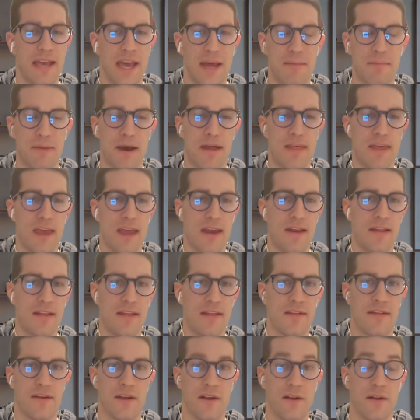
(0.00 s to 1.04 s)
And by the end of
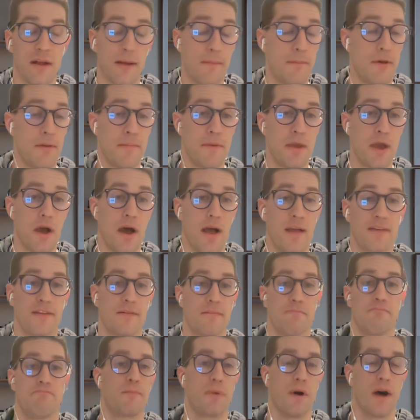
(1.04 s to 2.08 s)
this year, I'm going to be
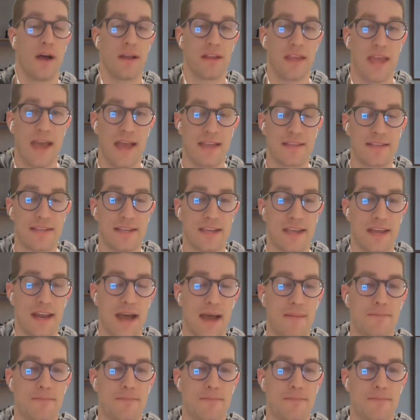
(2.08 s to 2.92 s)
awesome at podcasting it.